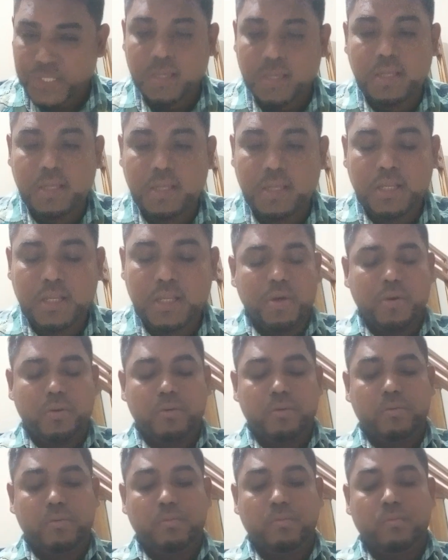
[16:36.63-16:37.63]

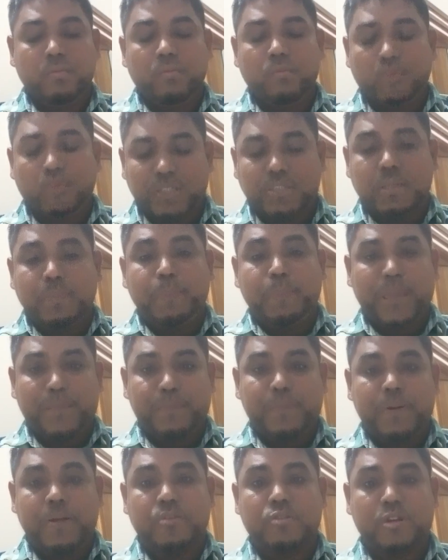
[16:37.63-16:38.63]
So, what the
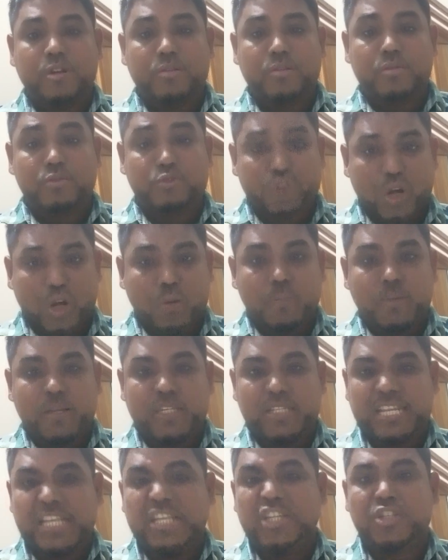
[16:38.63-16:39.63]
papers or
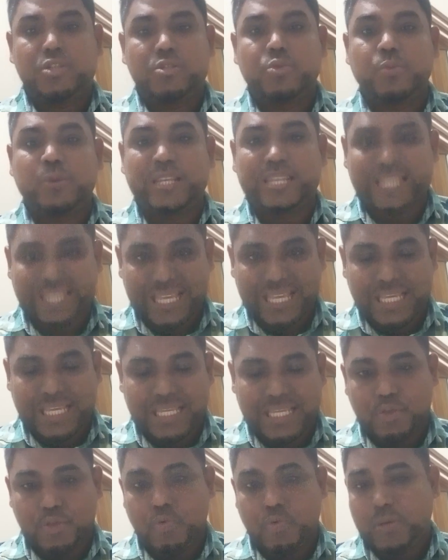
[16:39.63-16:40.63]
documentations we
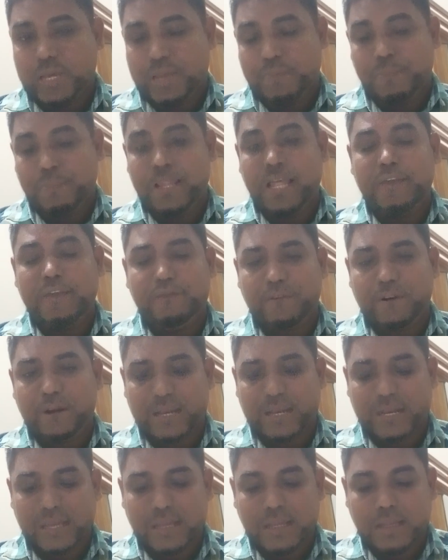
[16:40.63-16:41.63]
need to apply for
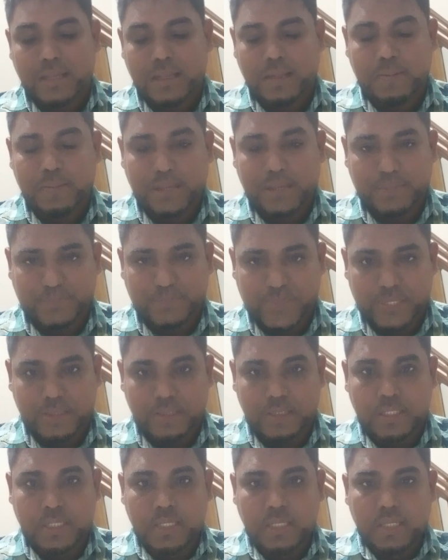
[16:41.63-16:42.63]
an appeal?
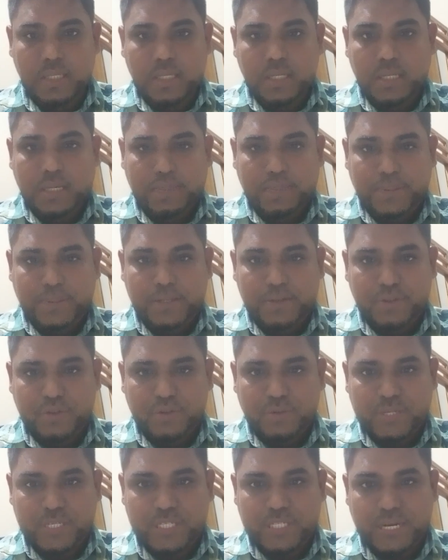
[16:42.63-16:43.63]
Appellant's
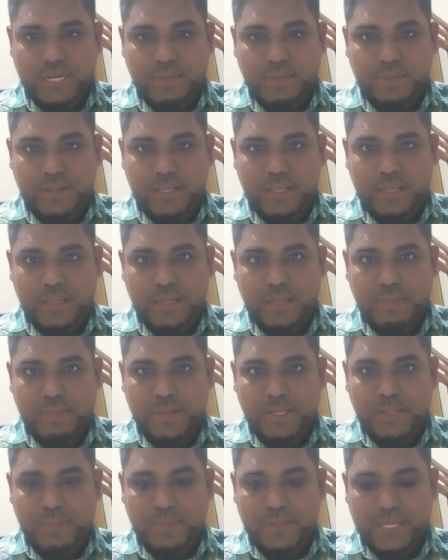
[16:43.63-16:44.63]
notice and
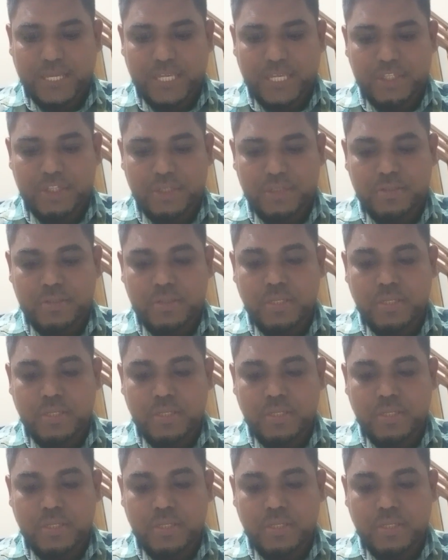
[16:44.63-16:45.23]
appeal applications.